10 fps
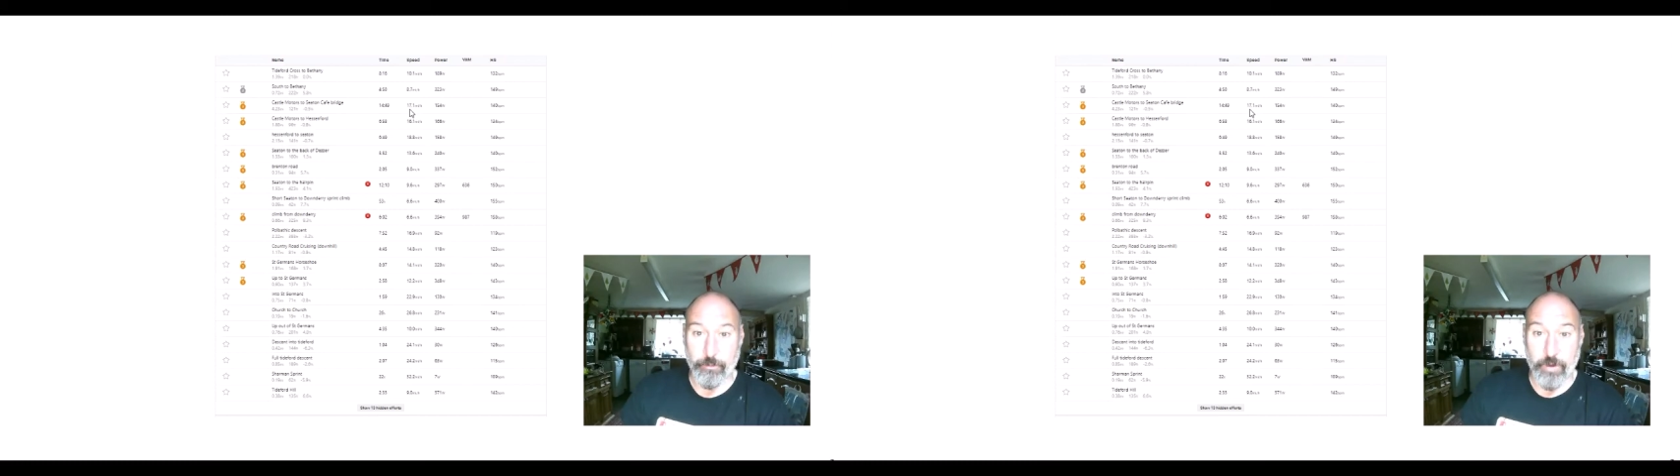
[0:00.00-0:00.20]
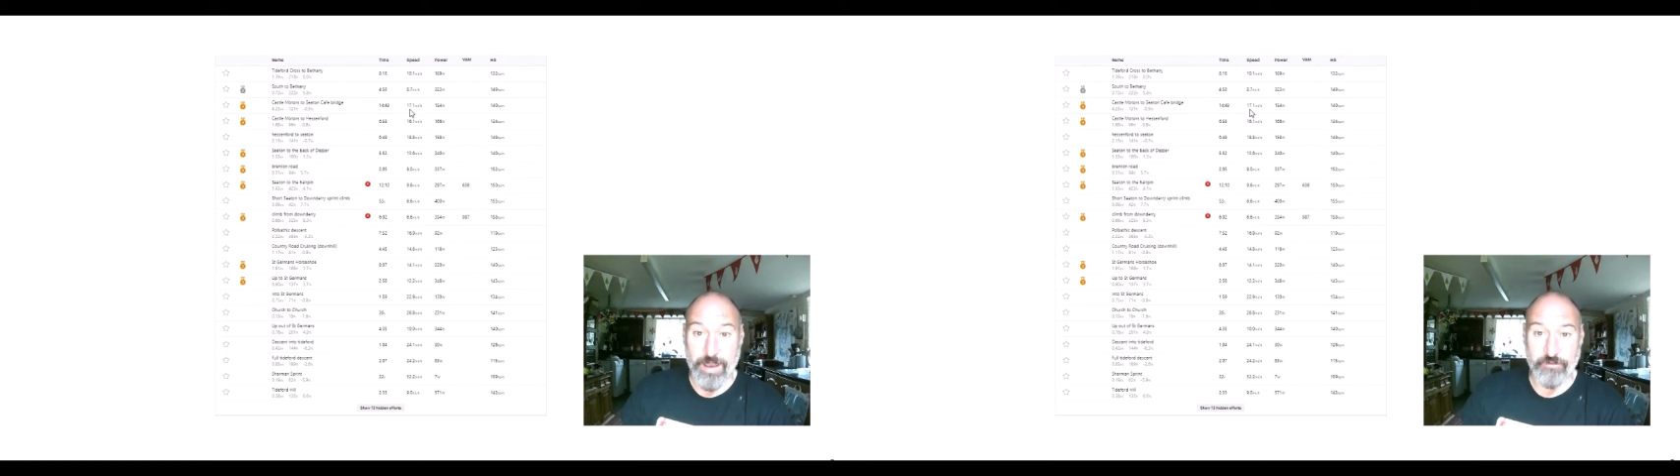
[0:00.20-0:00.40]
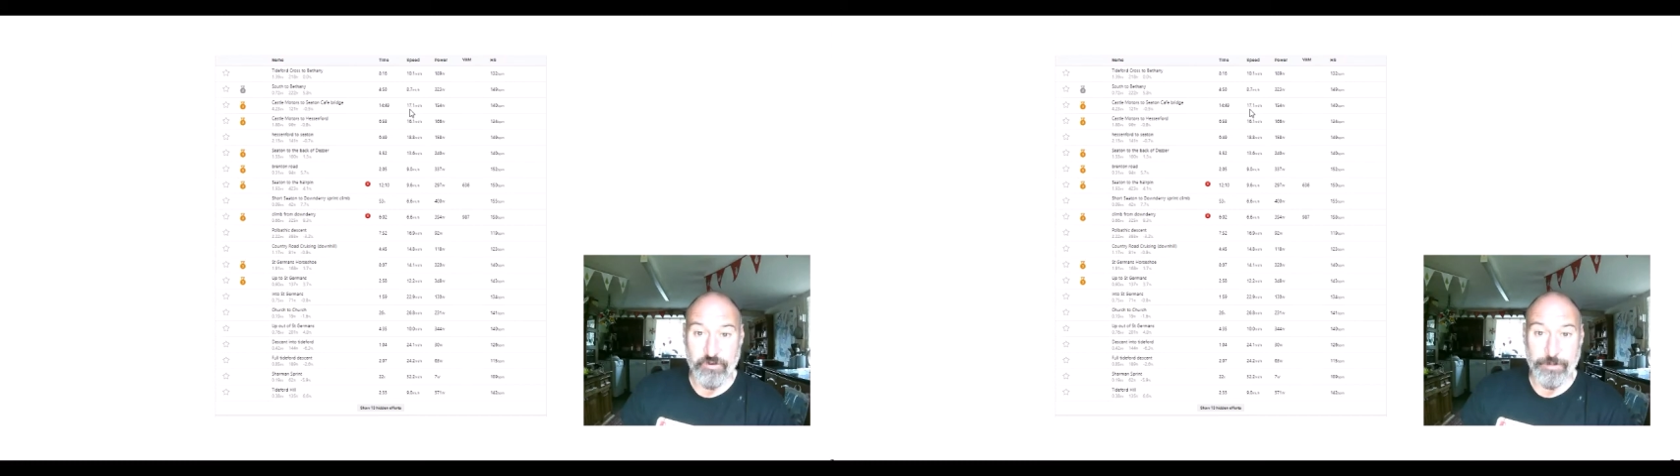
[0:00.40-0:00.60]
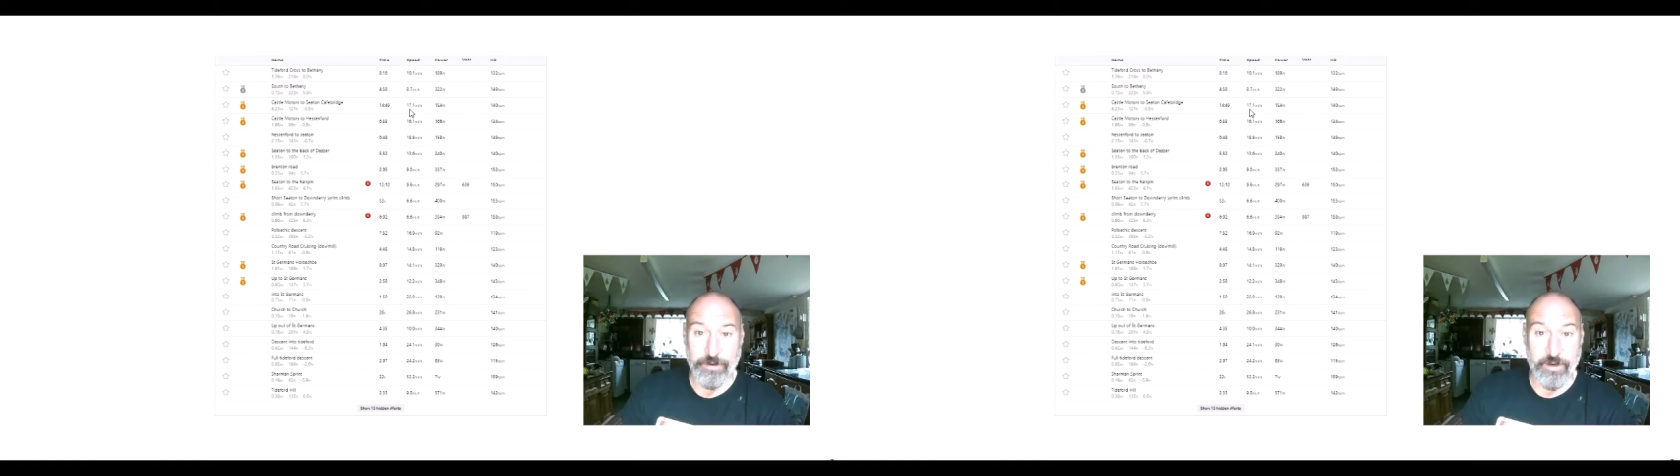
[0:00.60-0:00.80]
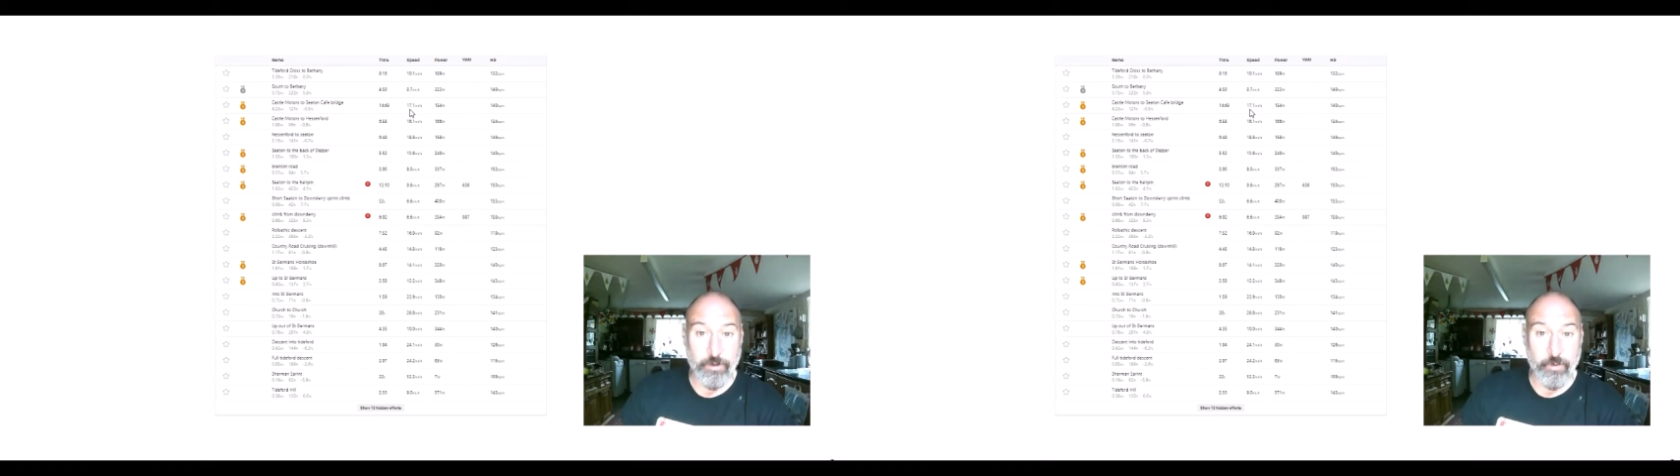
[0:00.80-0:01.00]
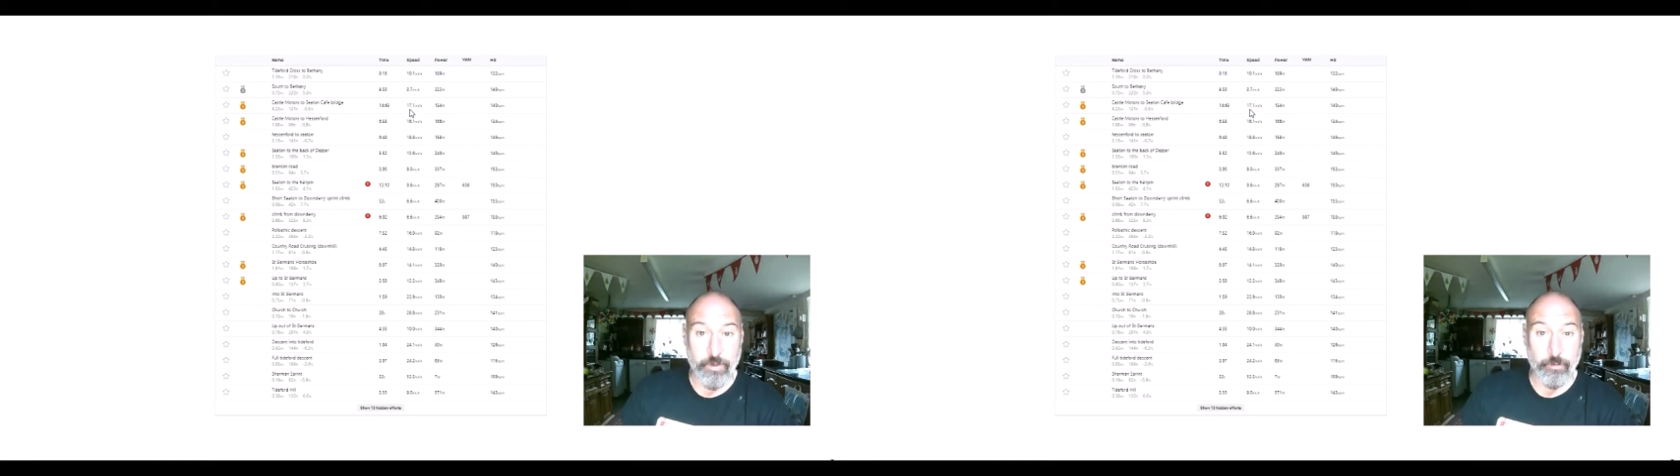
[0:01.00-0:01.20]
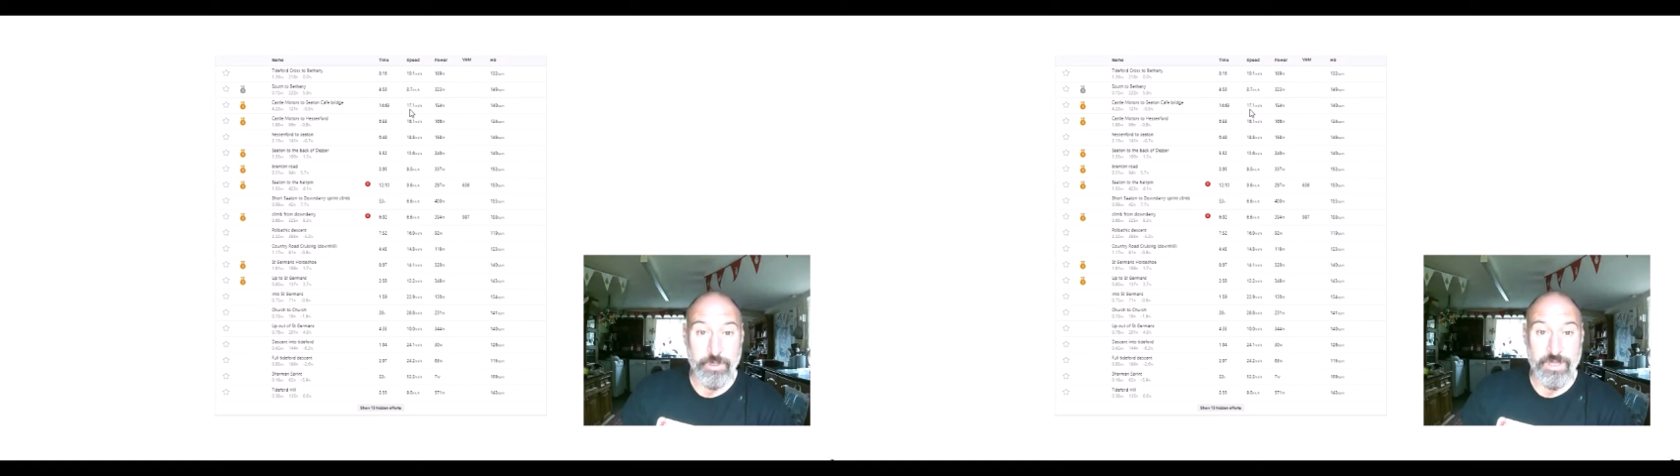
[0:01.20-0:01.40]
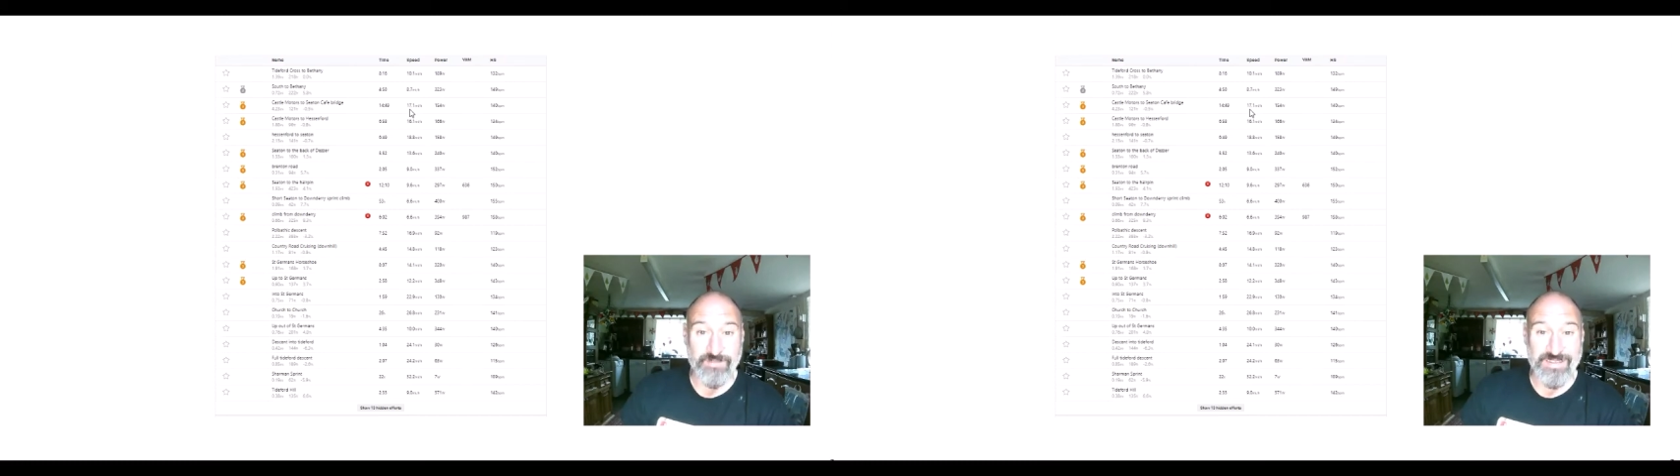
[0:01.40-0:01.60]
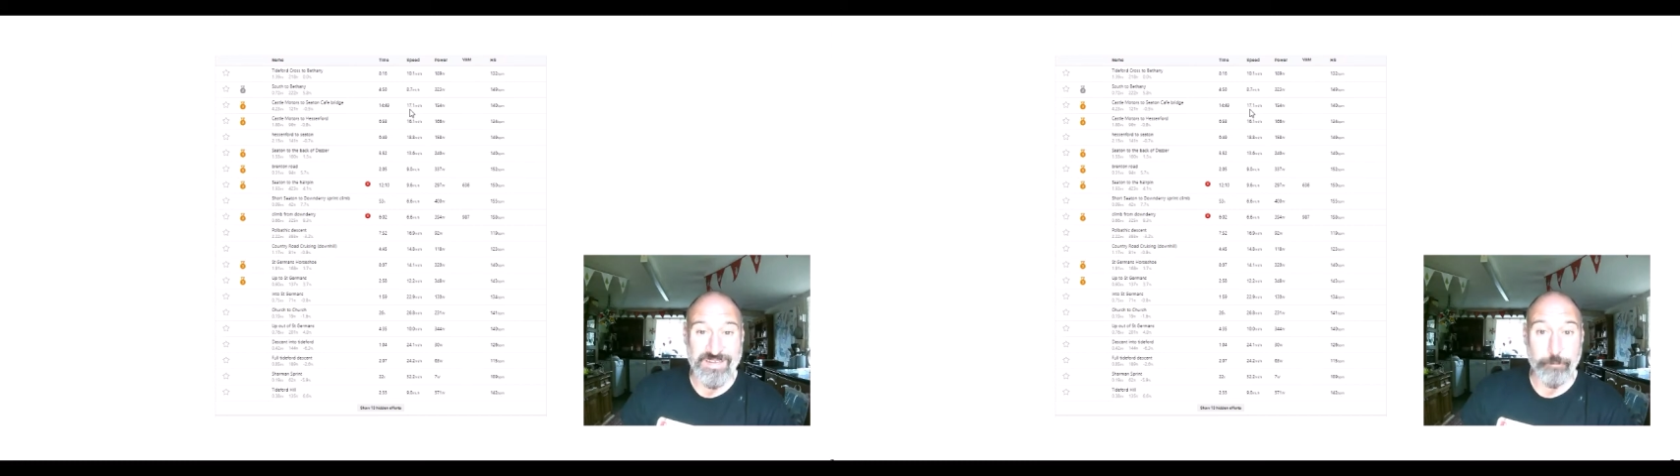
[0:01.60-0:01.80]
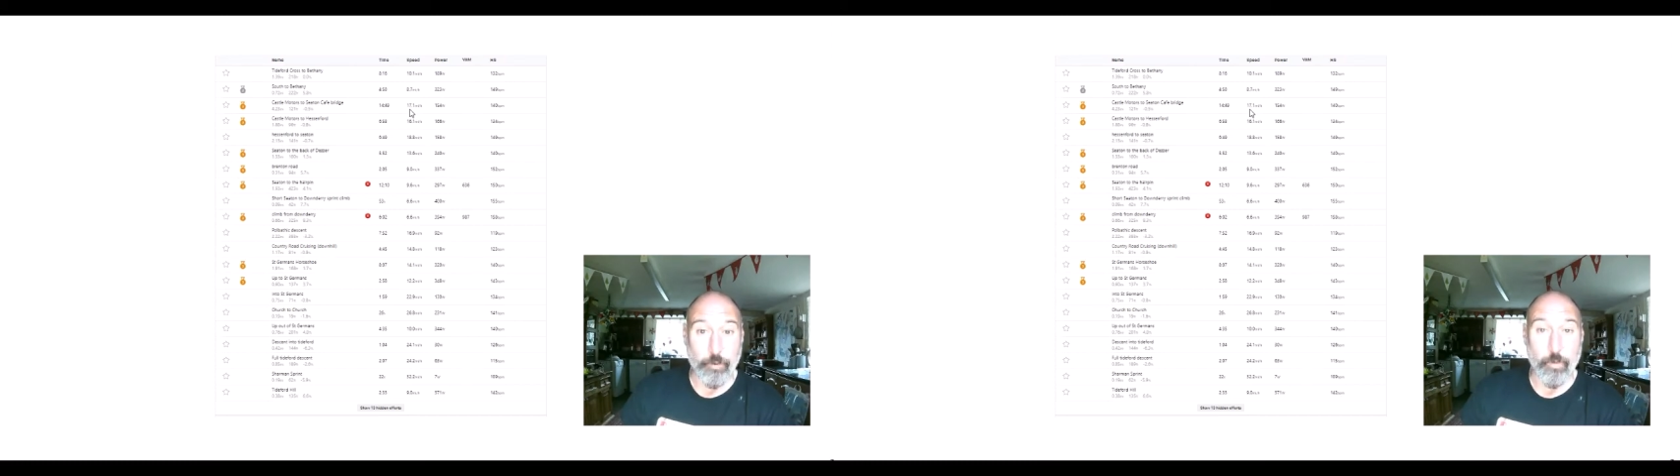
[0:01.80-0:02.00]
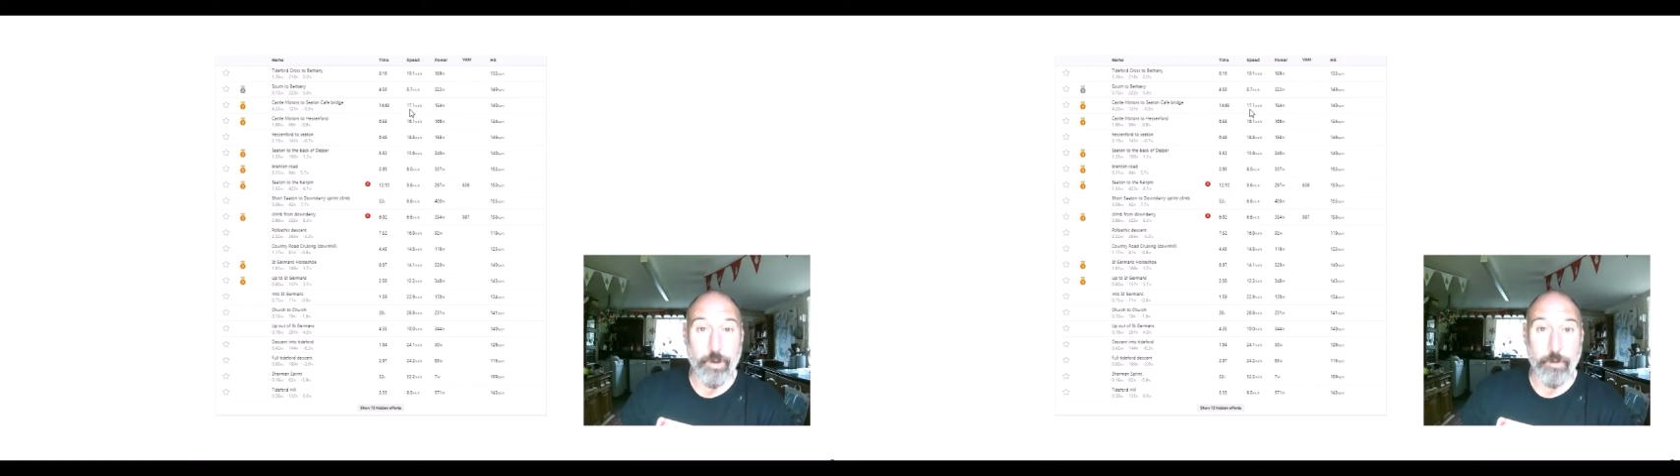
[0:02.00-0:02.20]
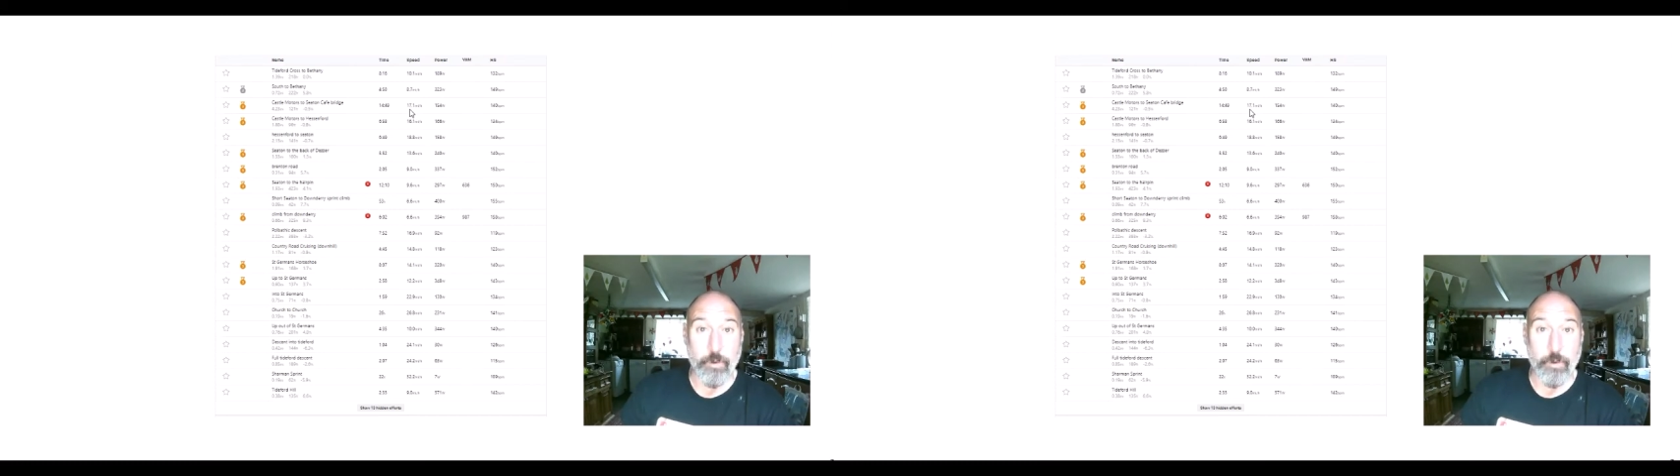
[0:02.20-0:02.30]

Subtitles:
was 17.1